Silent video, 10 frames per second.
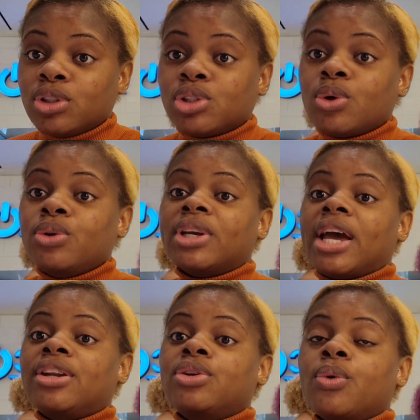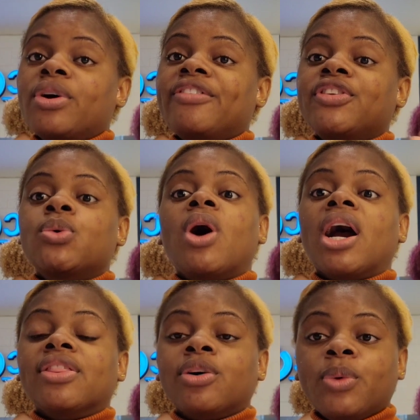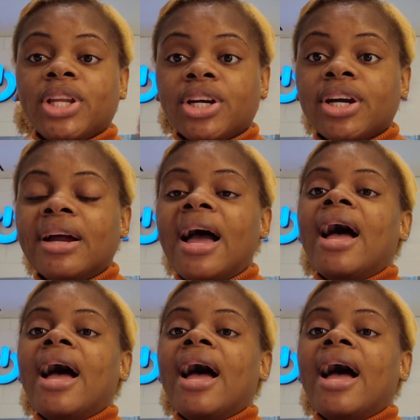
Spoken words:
so you can know if you are the winner,